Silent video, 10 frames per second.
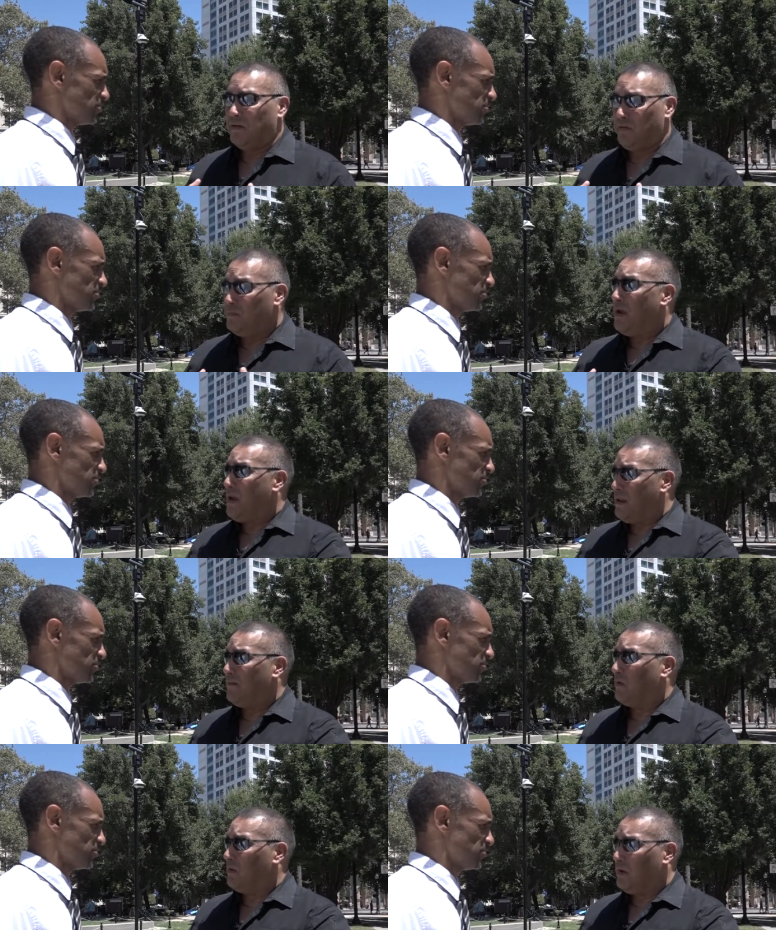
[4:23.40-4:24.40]
Speaker 1: because you may
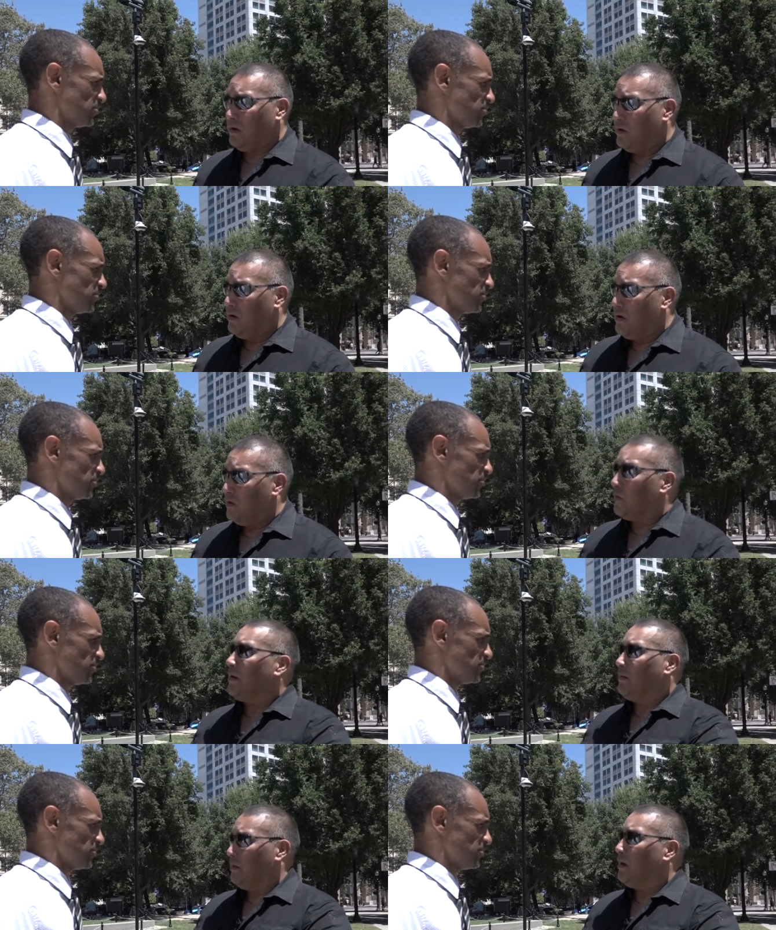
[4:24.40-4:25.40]
inadvertently run
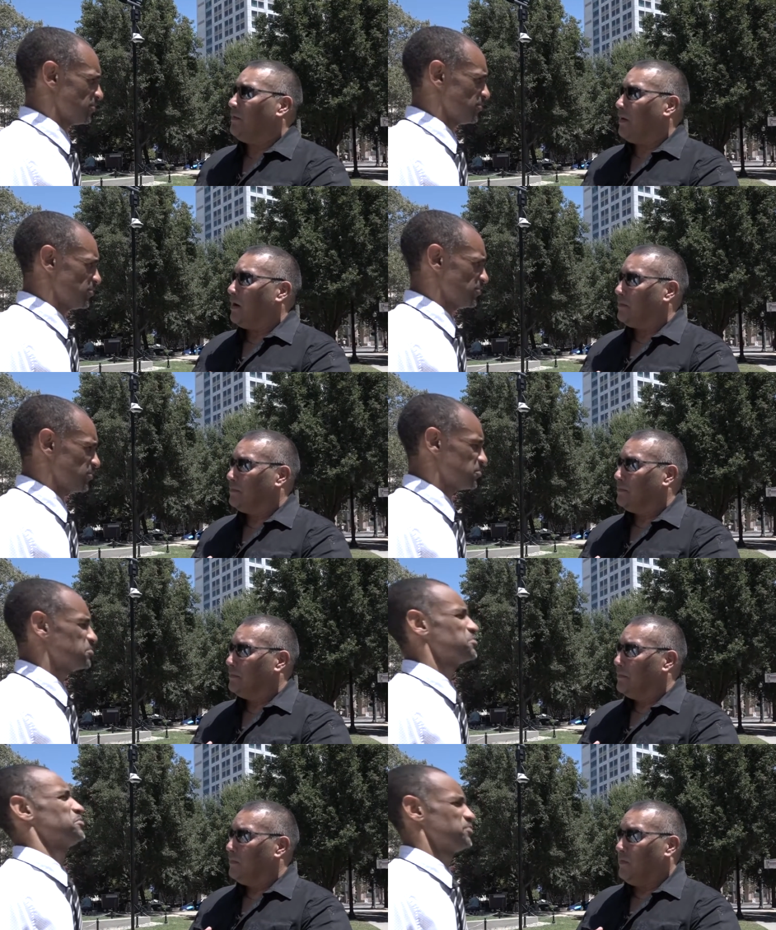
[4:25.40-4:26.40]
into the gunfire.
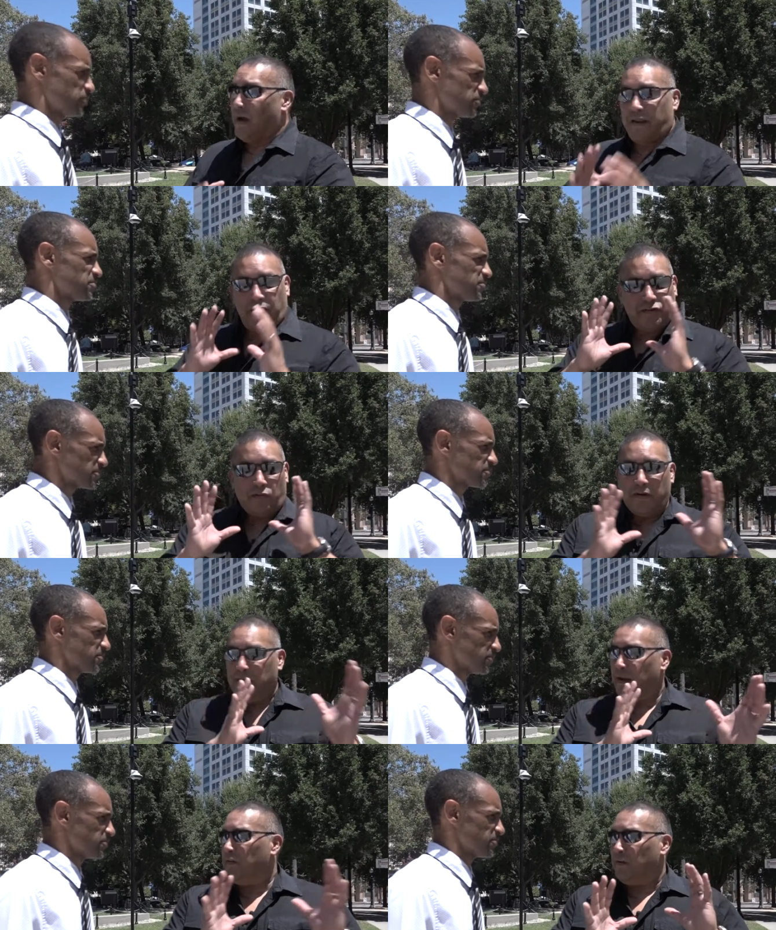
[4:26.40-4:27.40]
You've got to get your
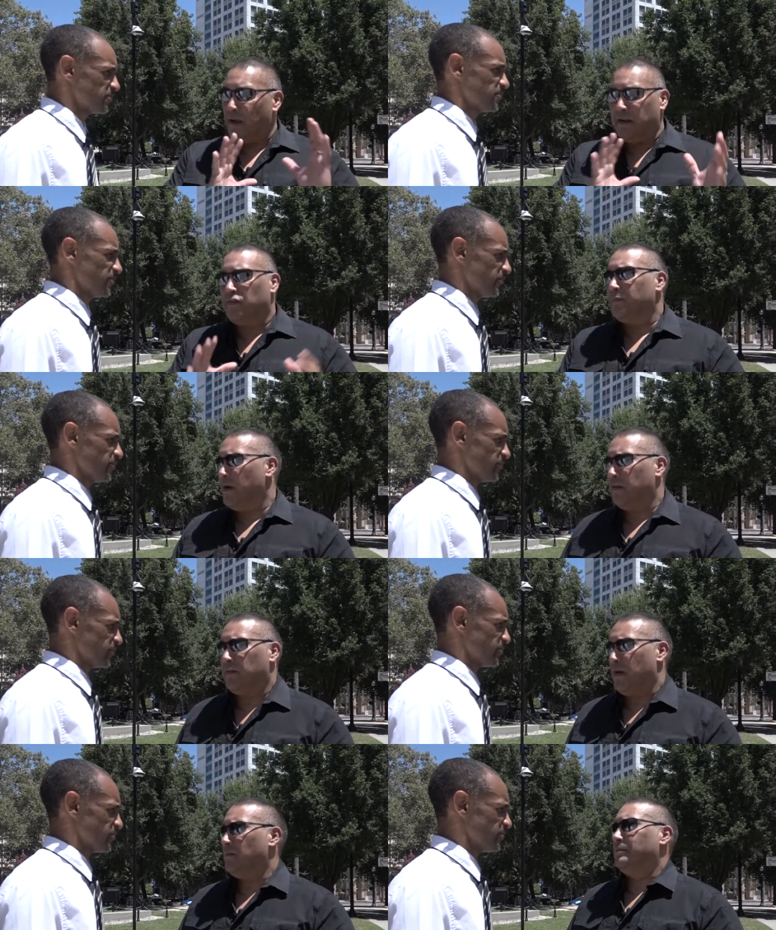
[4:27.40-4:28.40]
orientation, you've got to get your bearings
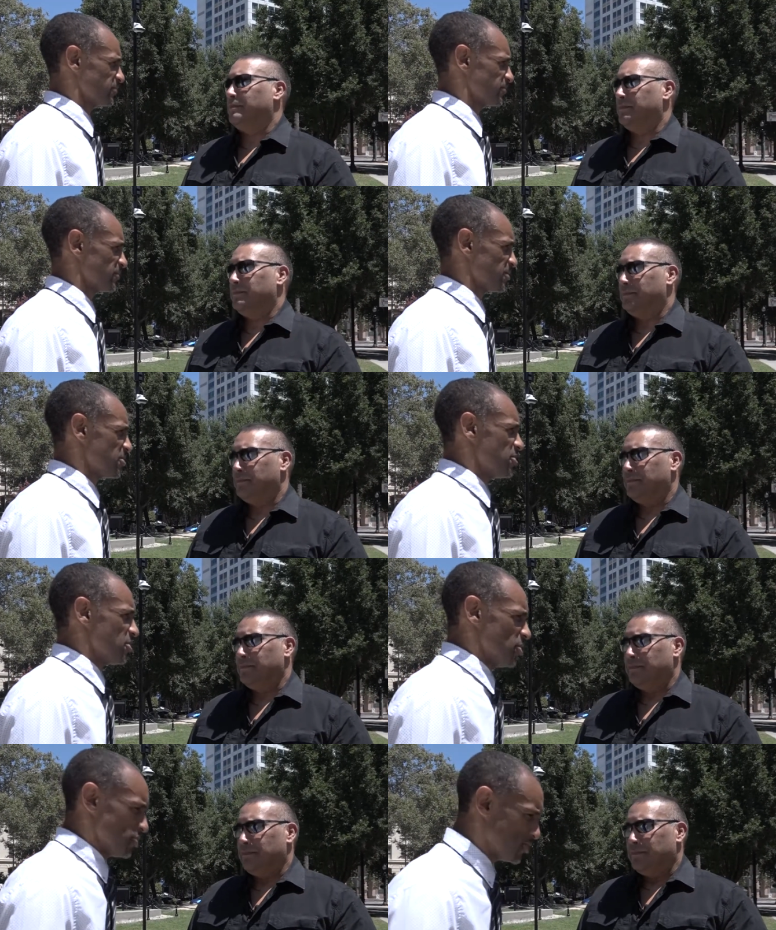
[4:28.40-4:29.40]
down.
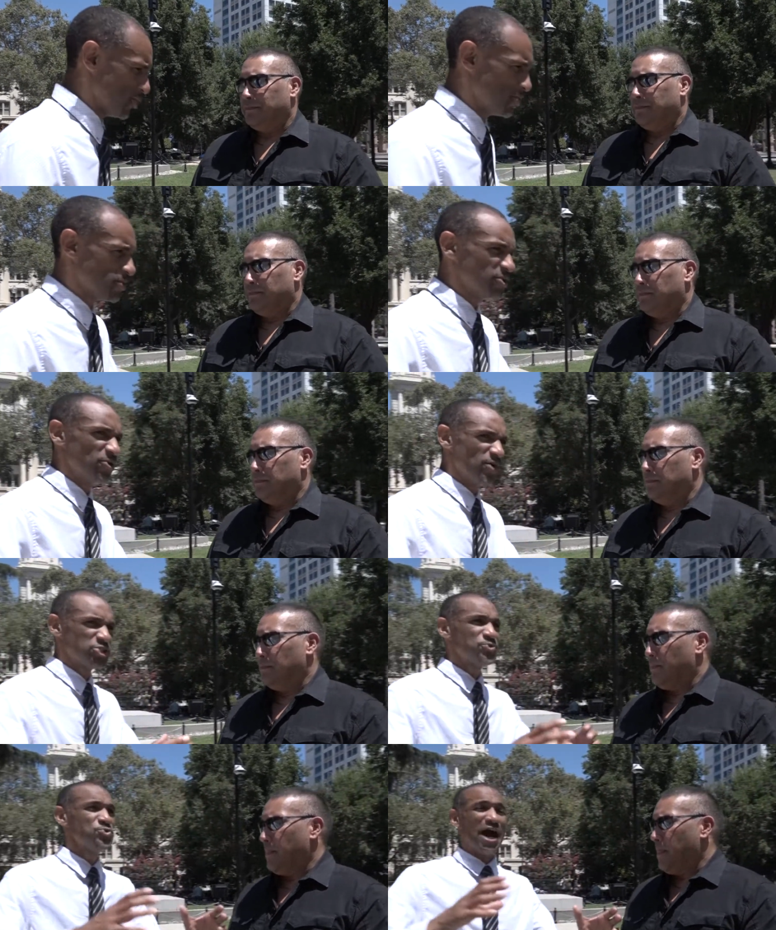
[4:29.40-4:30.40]
Speaker 2: So, you know,
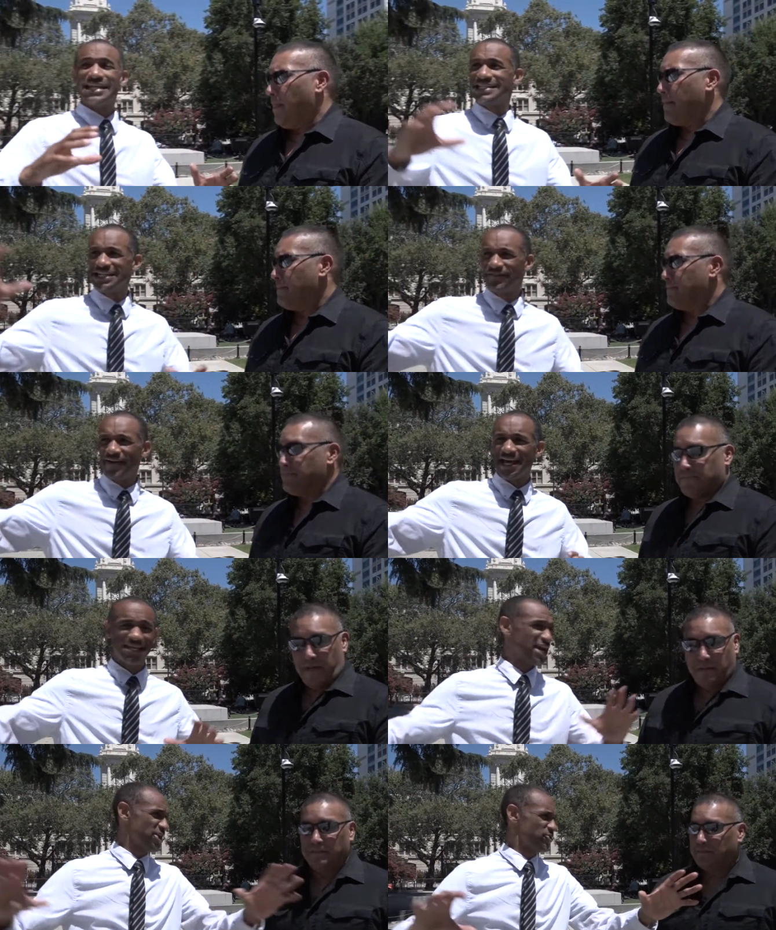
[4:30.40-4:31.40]
once you identify
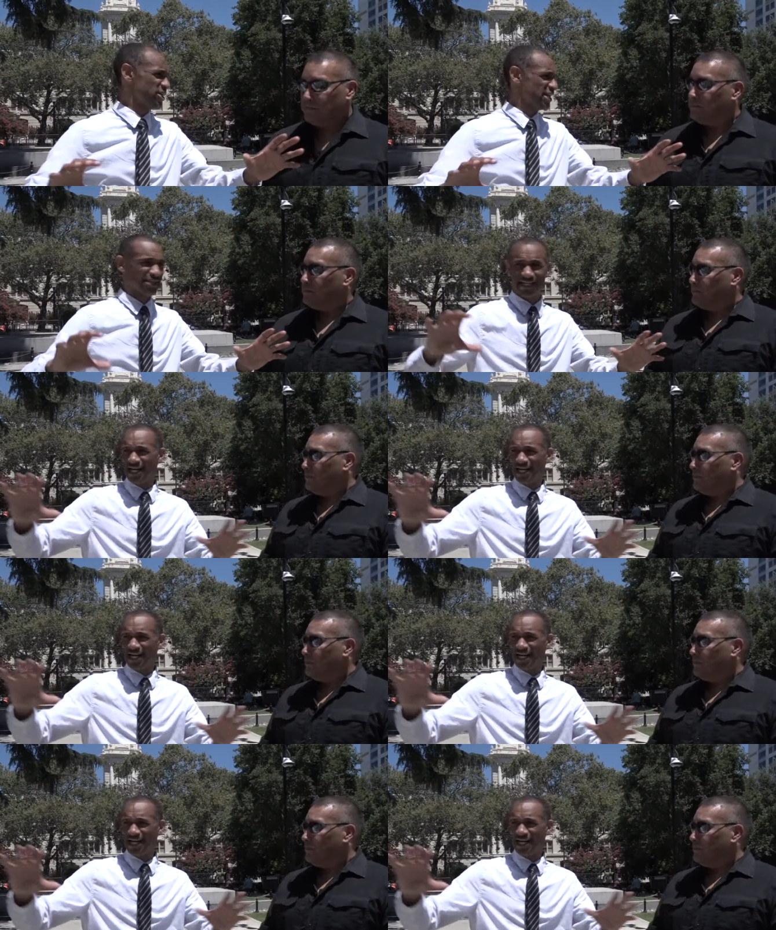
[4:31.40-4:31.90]
the yeah. area that the